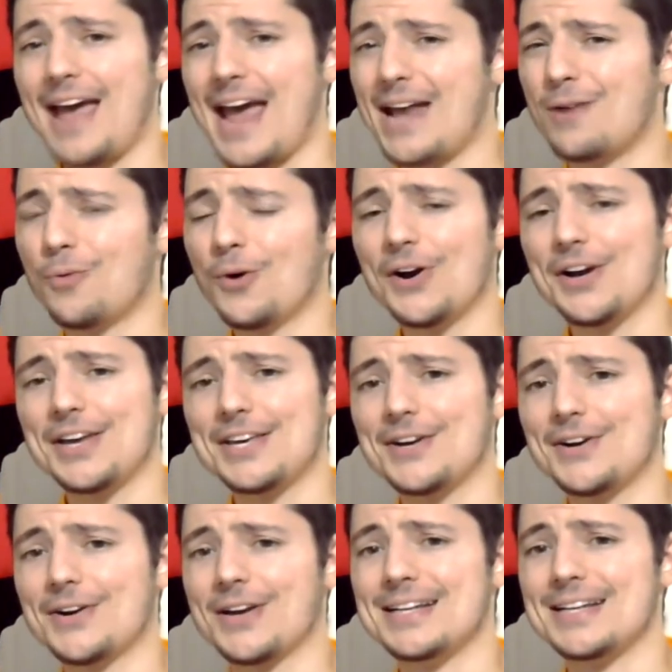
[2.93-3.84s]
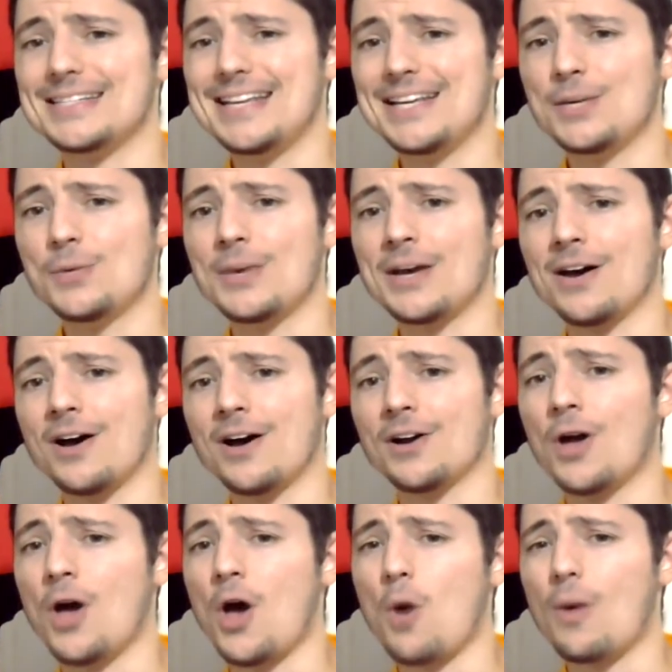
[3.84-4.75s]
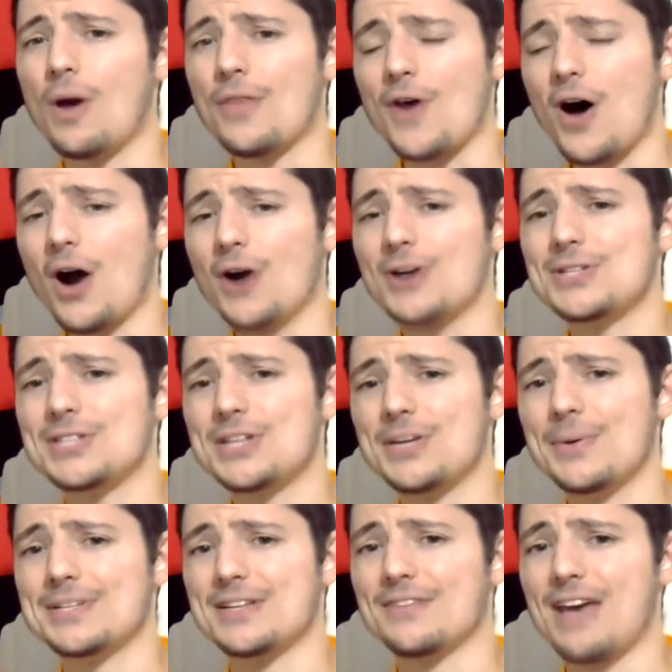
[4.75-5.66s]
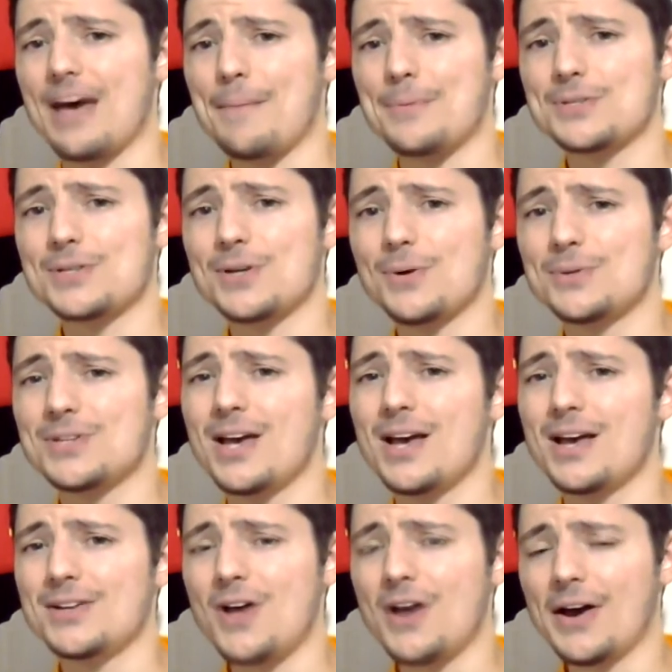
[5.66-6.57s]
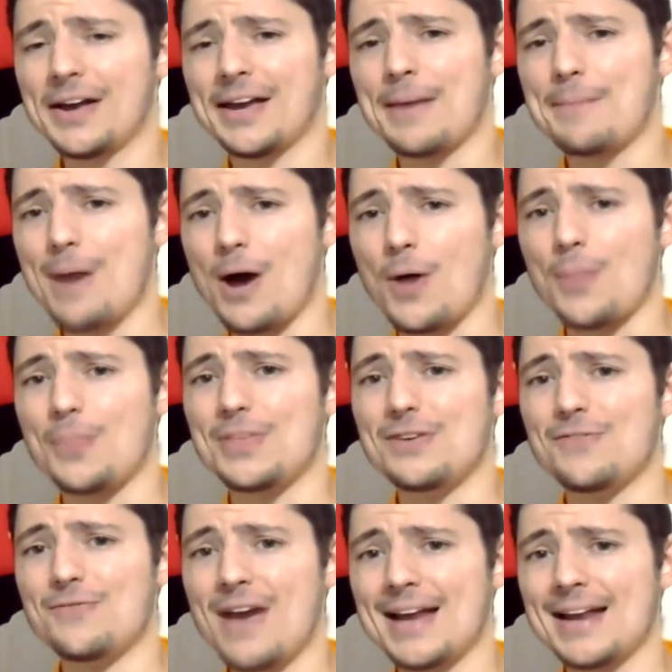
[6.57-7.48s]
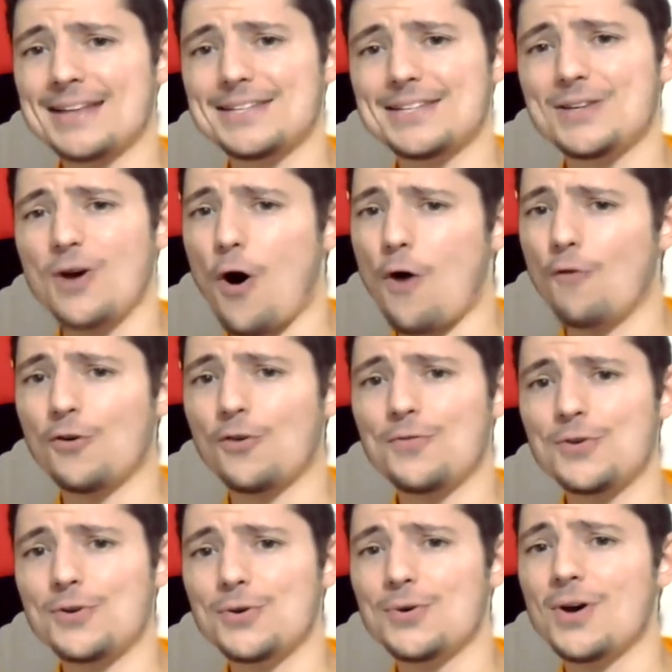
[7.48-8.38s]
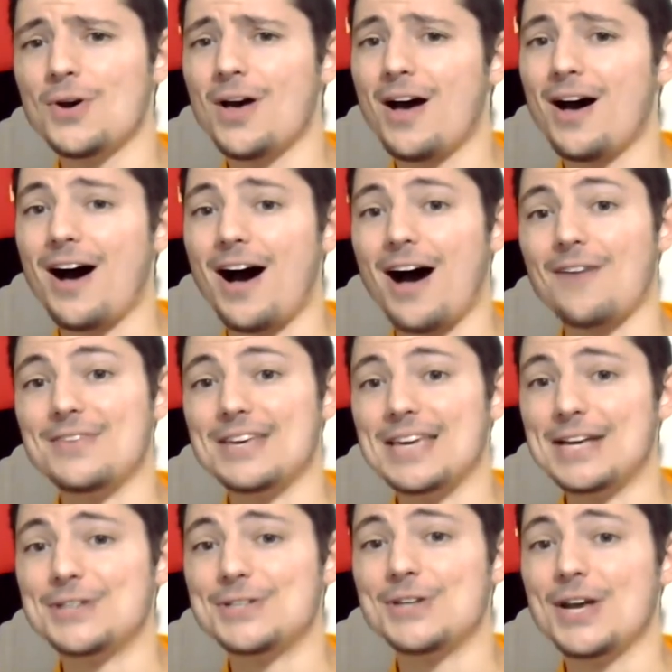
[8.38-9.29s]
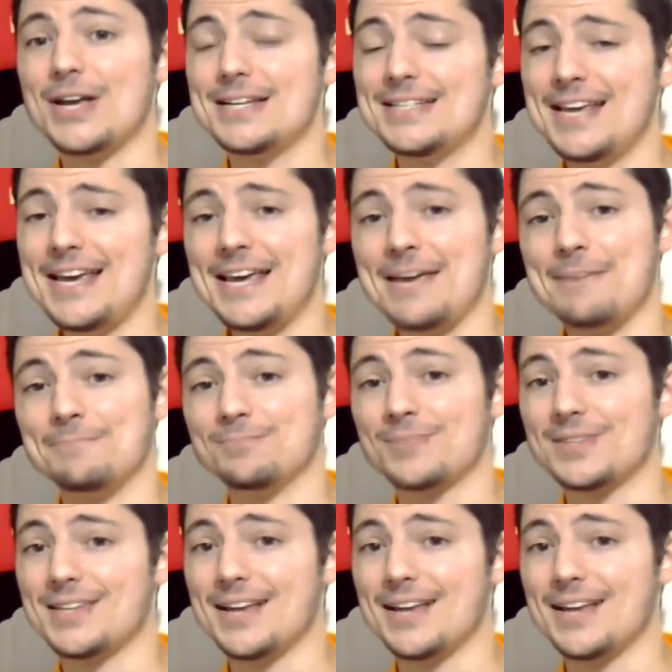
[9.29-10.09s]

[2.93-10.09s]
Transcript: and we're here continuing on with our series of episodes talking about the fantasy overview of each team.